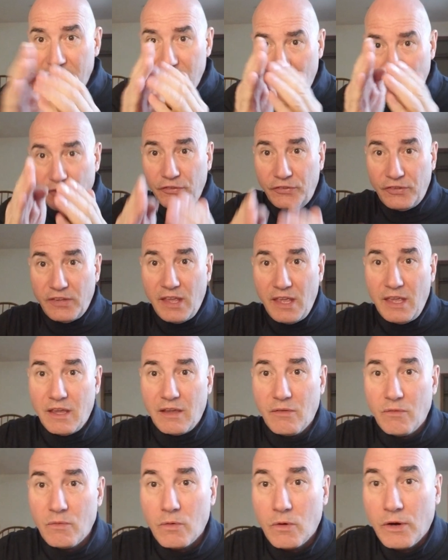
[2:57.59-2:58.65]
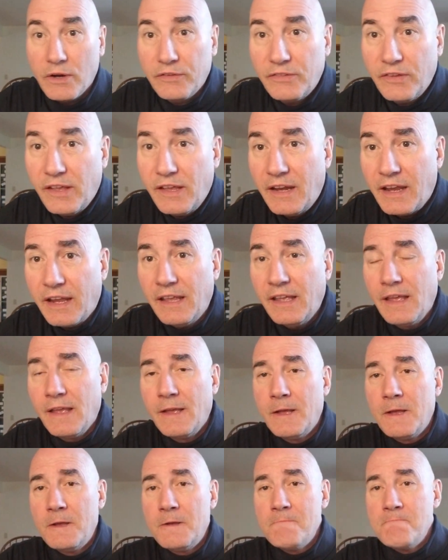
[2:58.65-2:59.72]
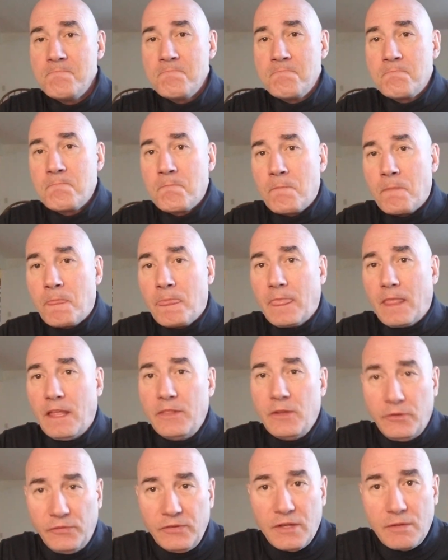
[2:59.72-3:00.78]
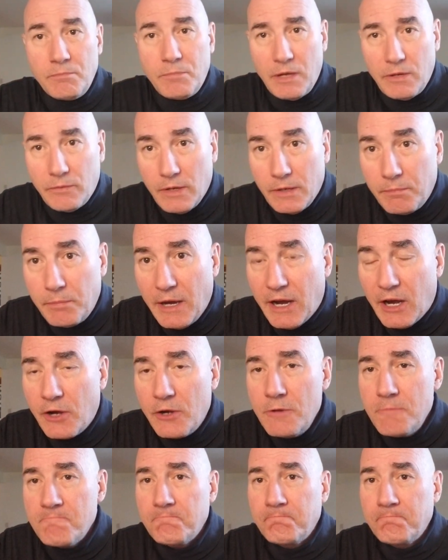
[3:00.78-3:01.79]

and you'll see where it's hitting. Those can be repaired.